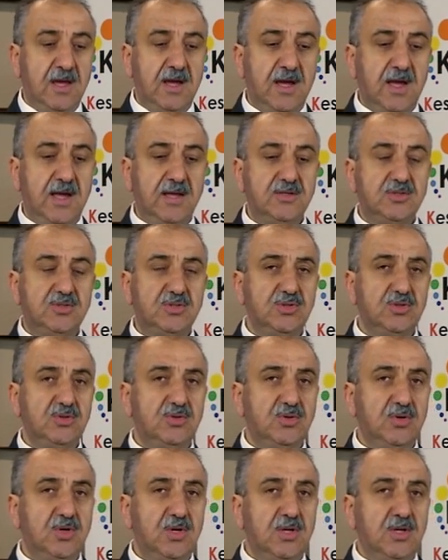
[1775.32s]
And
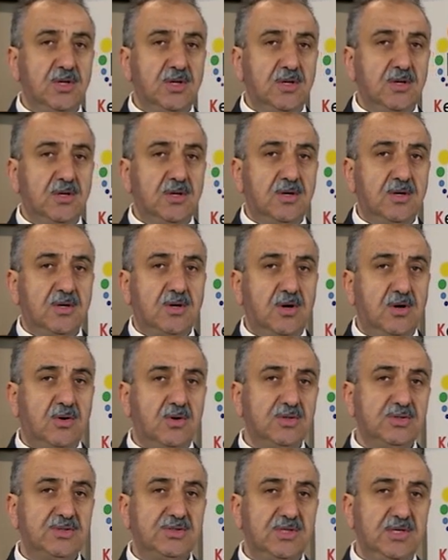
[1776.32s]
to
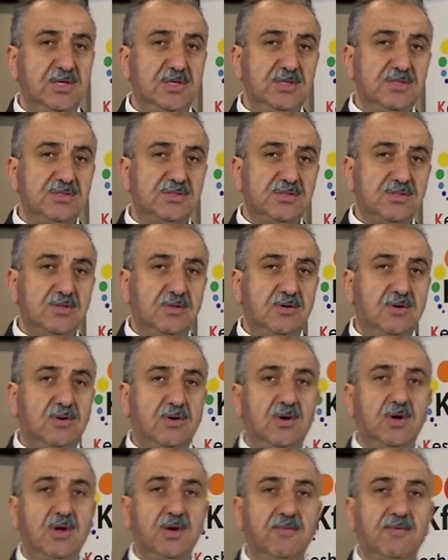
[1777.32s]
close these
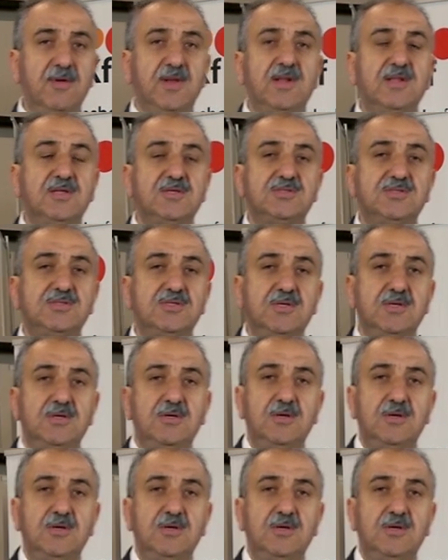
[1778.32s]
oil wells